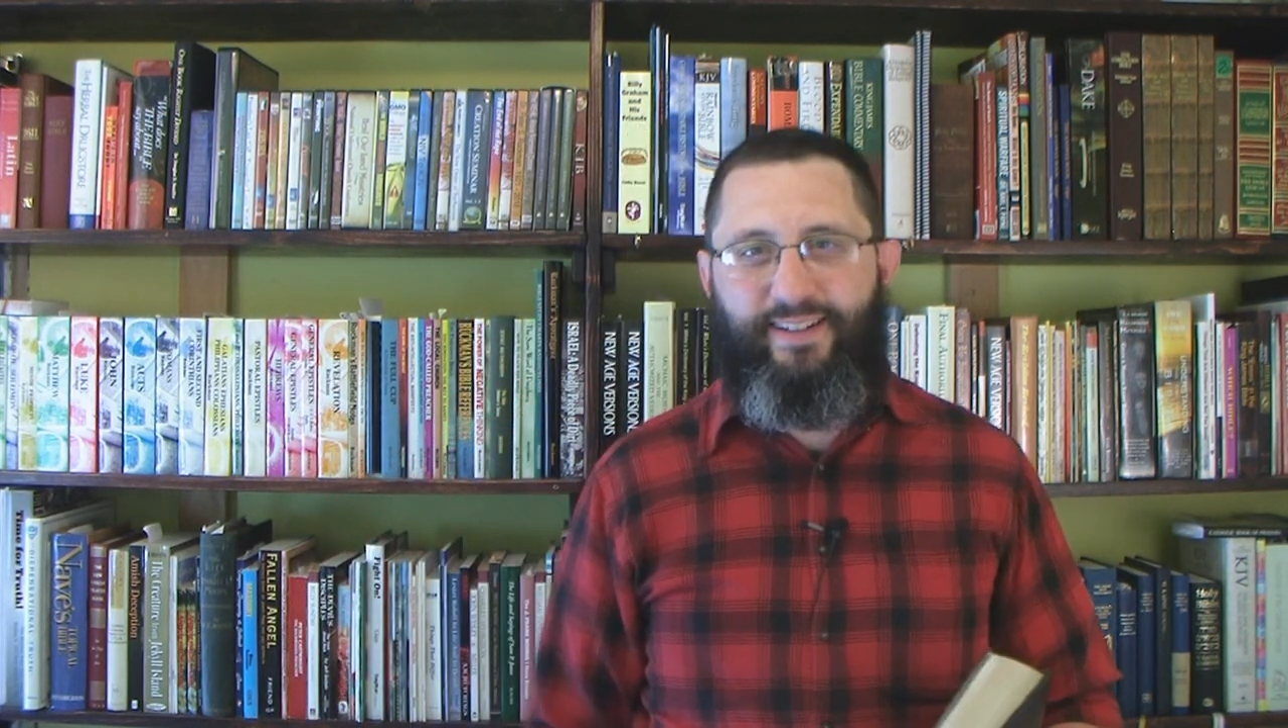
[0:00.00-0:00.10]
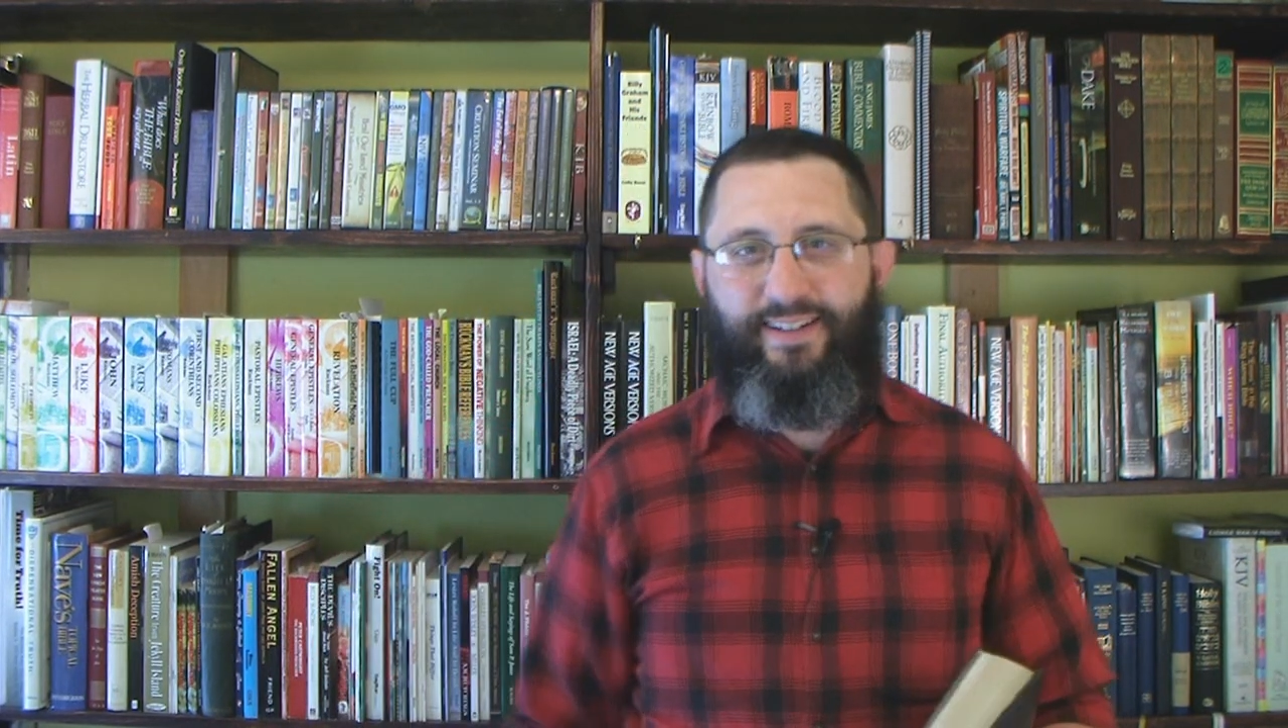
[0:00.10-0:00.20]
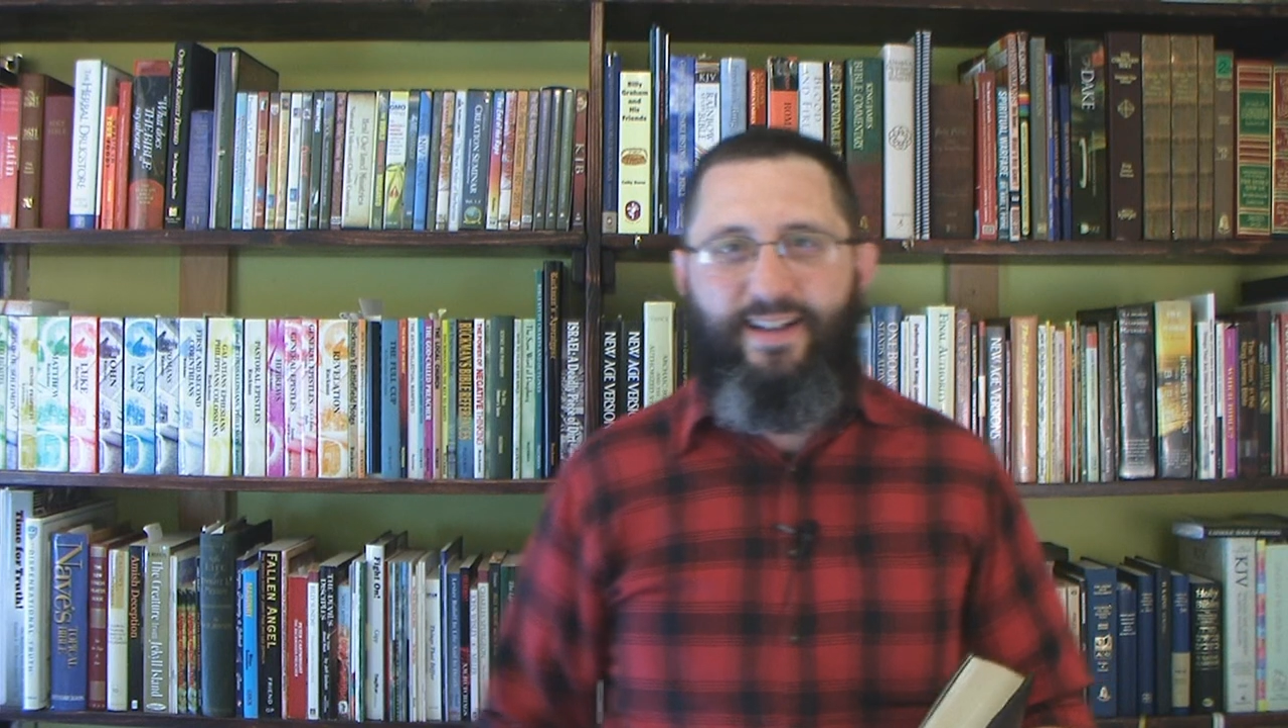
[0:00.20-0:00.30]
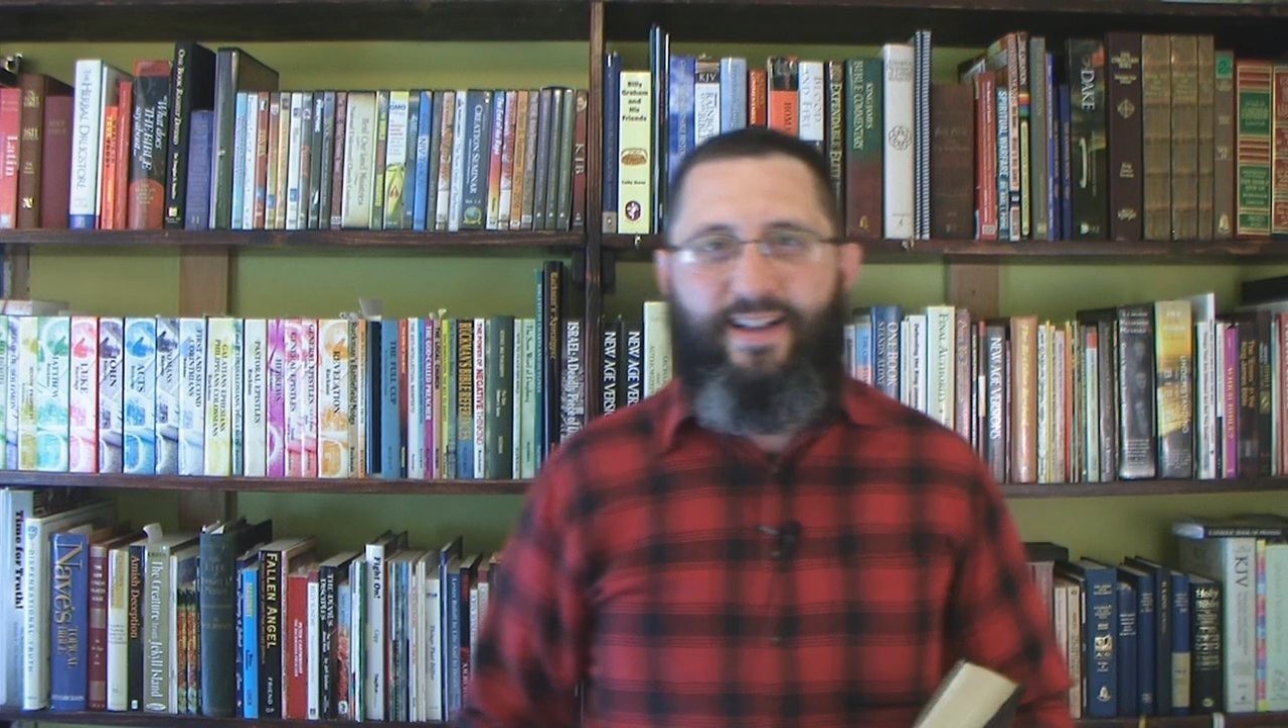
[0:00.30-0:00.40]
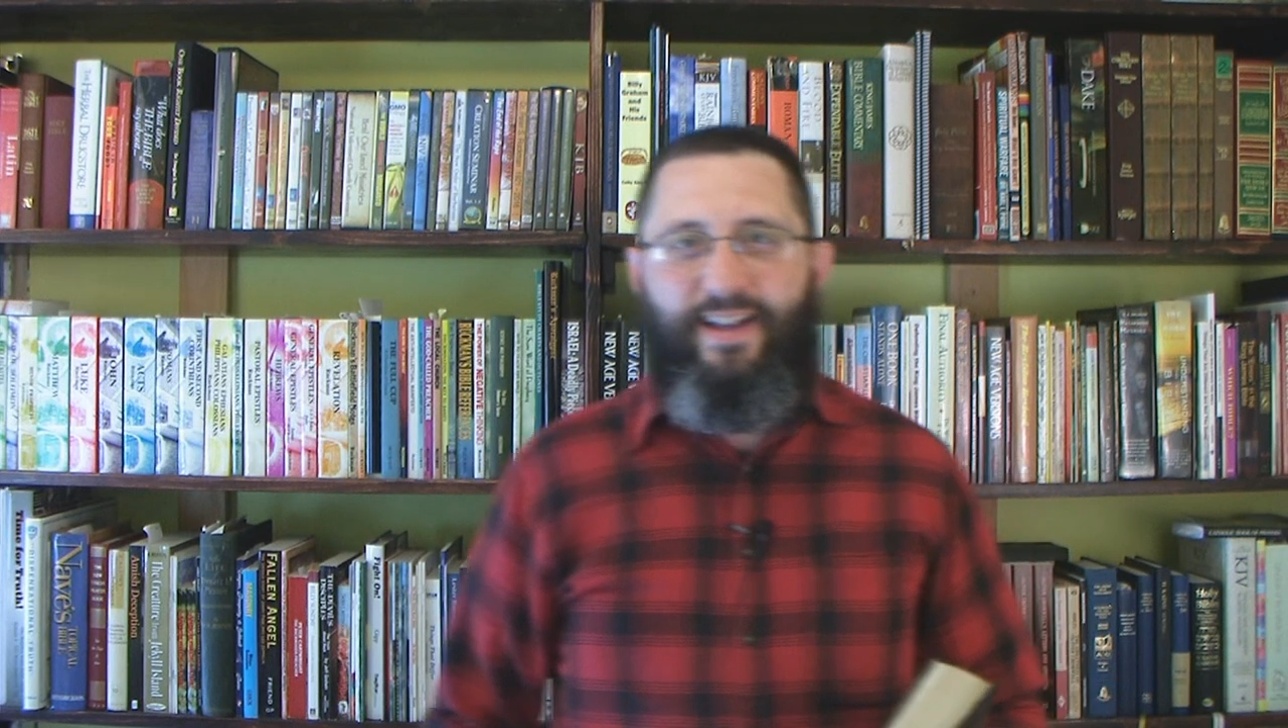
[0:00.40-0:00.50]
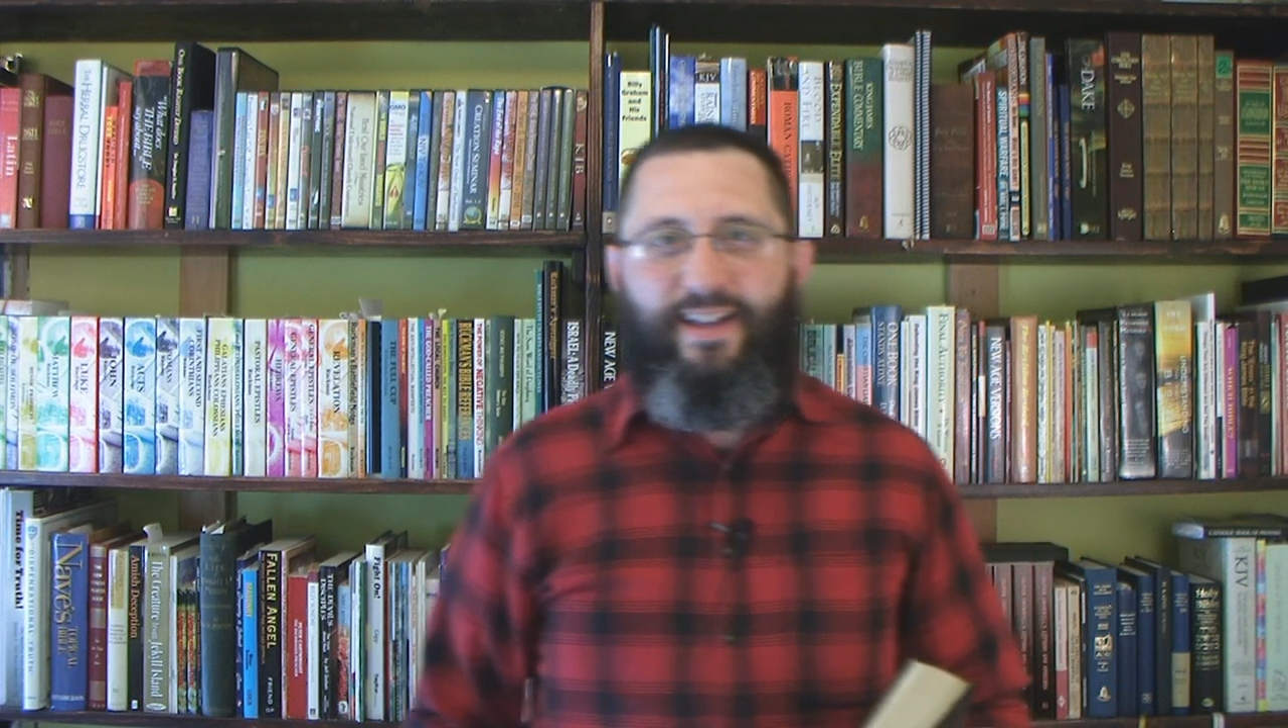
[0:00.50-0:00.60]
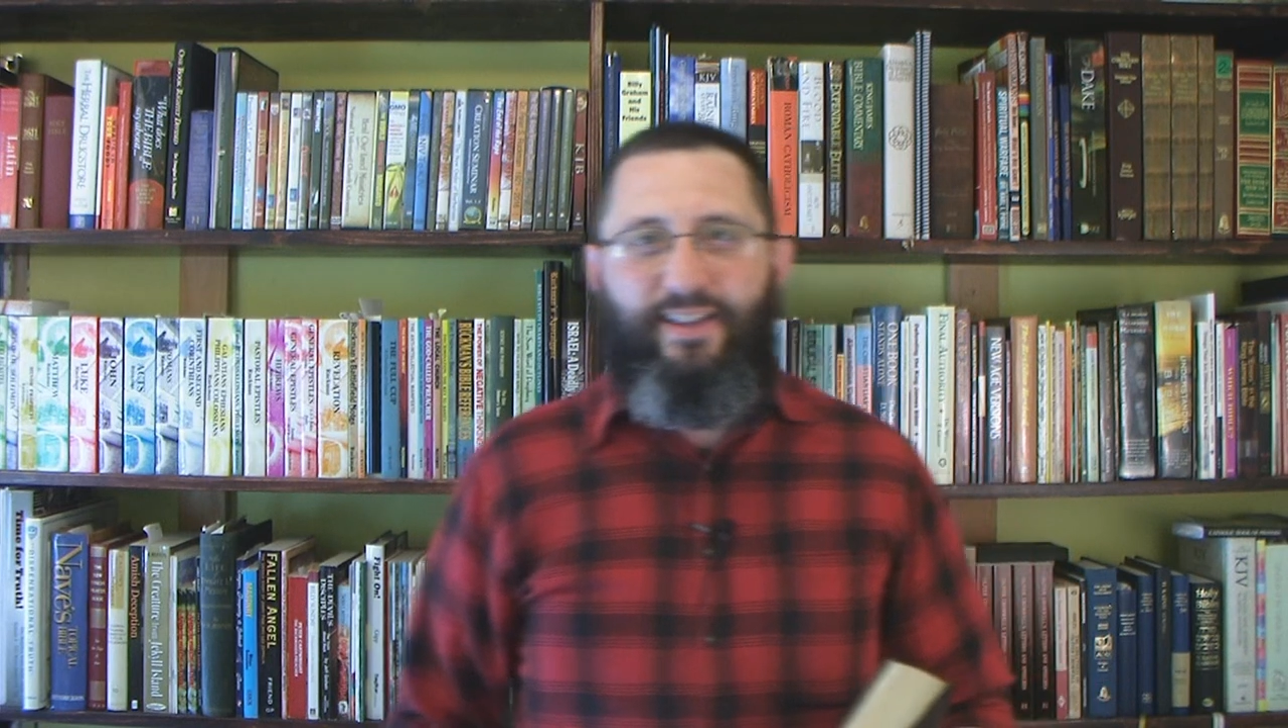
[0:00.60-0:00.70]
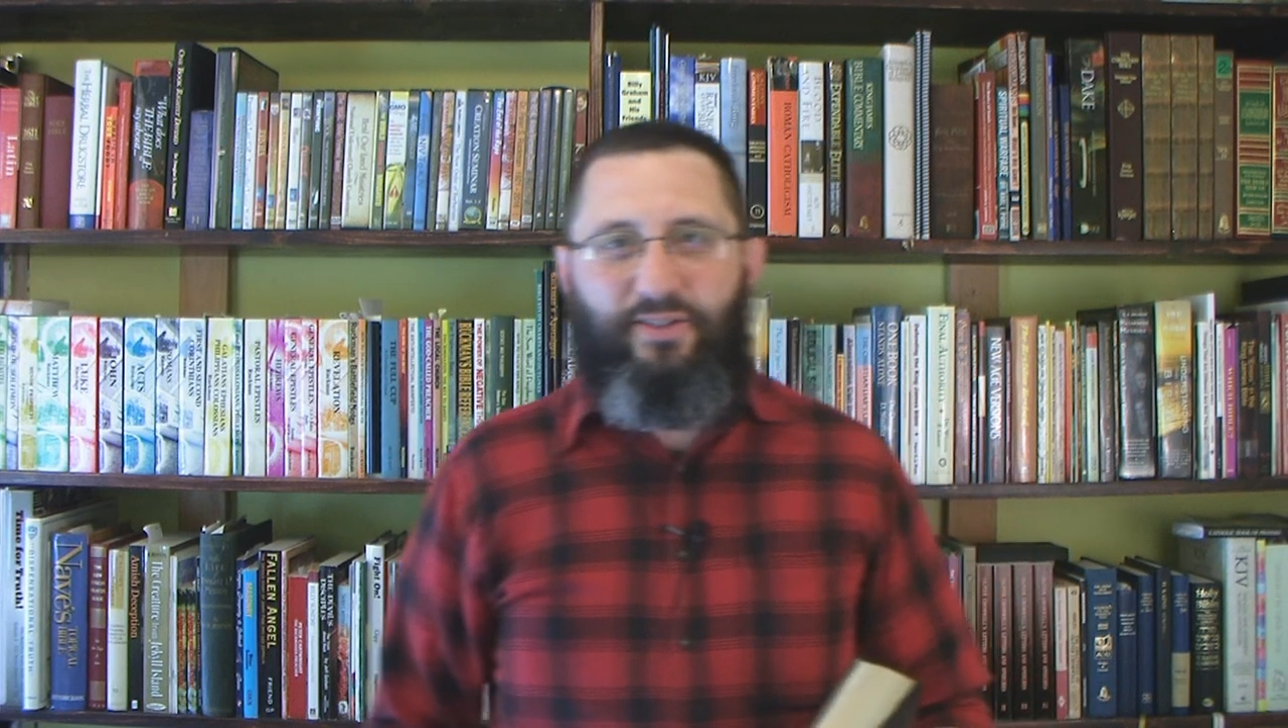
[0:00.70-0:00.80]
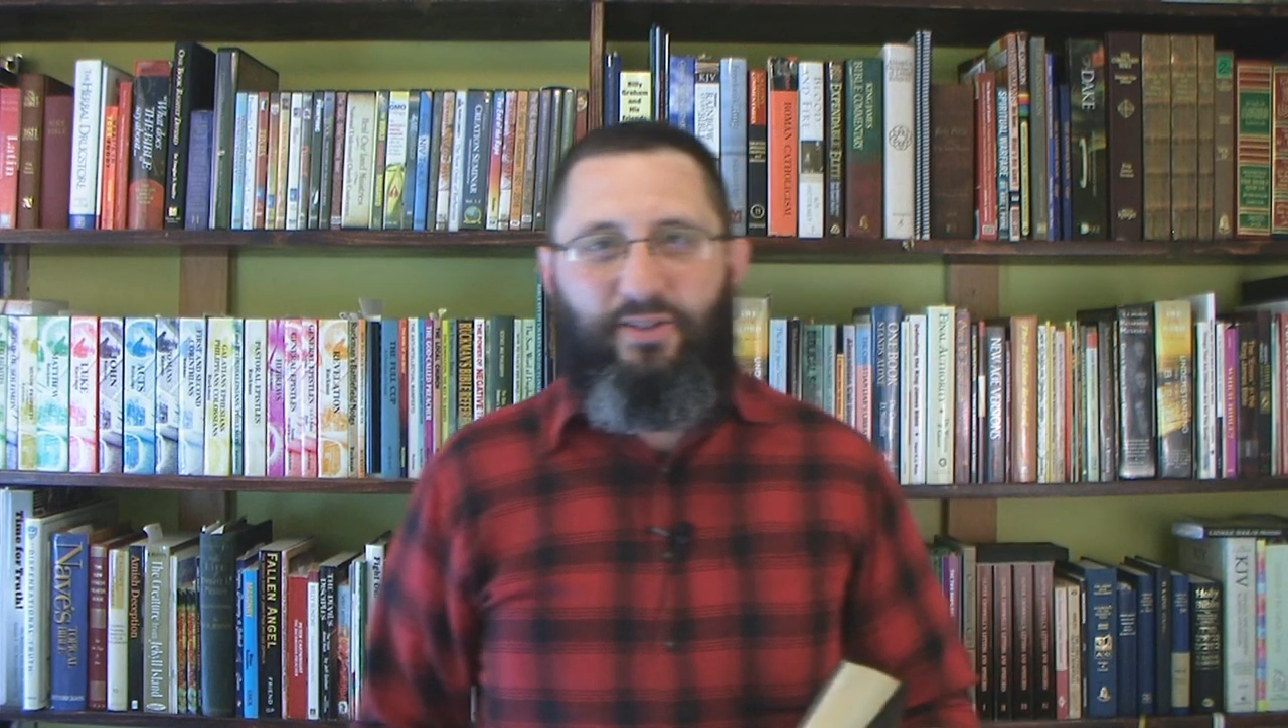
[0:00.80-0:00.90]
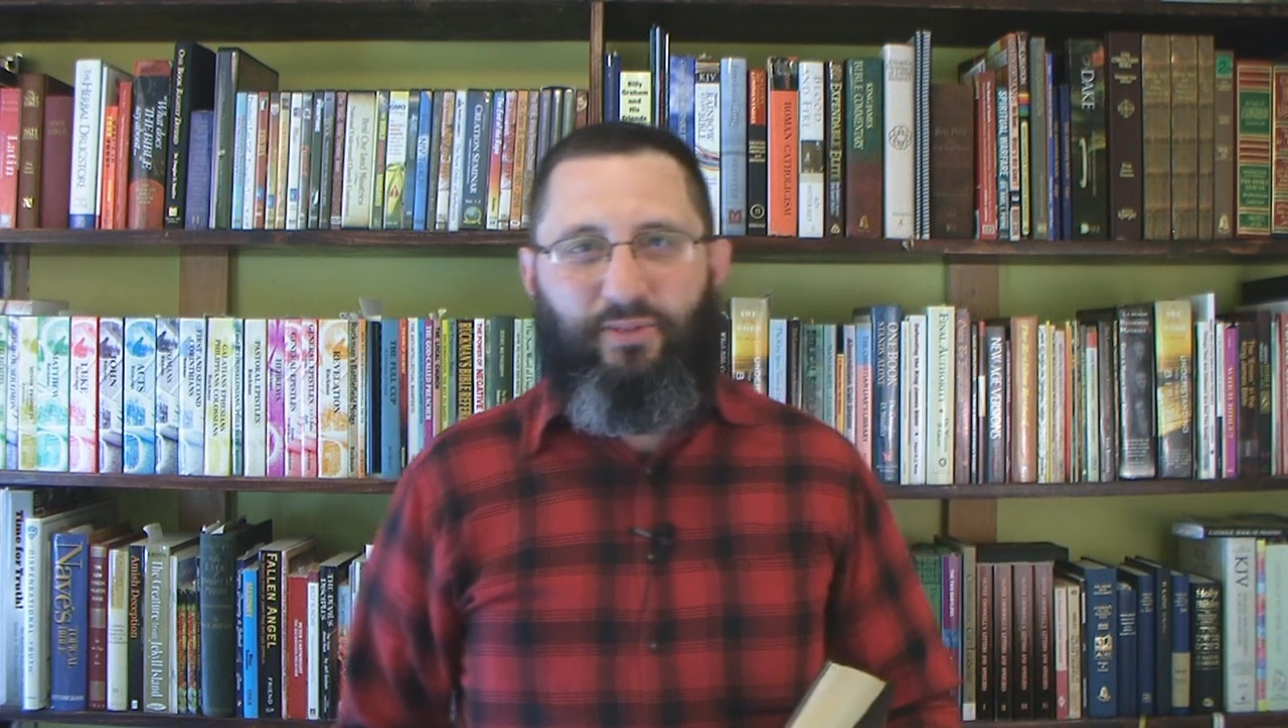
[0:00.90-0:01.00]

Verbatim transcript: uh, there's